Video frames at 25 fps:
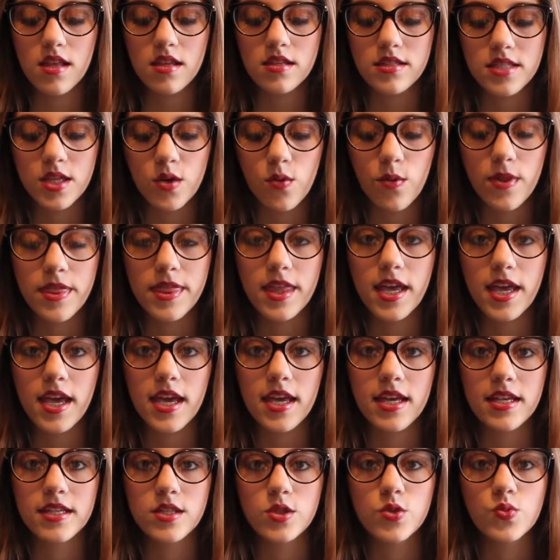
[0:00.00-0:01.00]
deal with
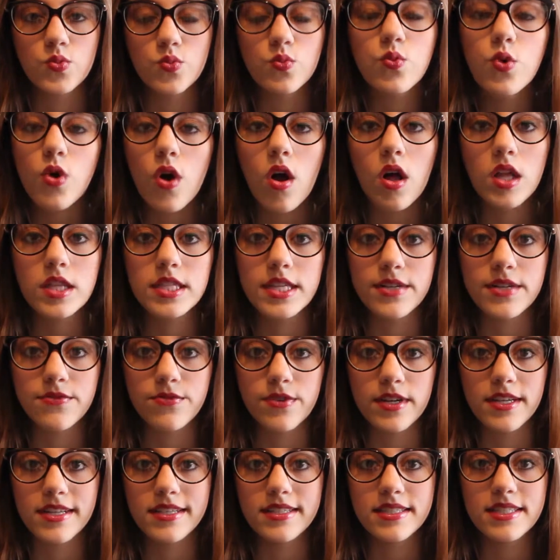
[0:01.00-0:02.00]
things. We're all
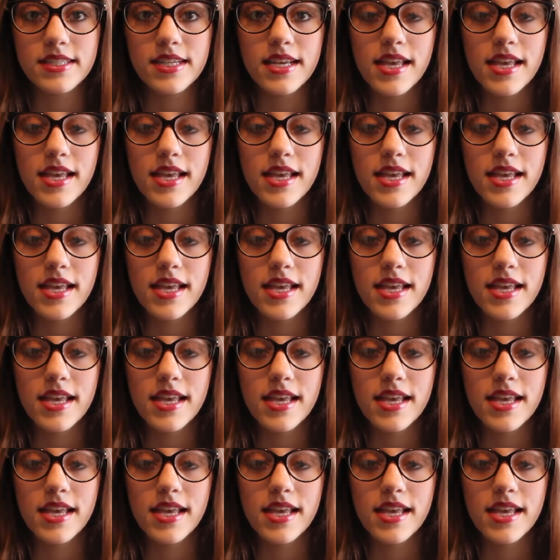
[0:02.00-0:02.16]
different.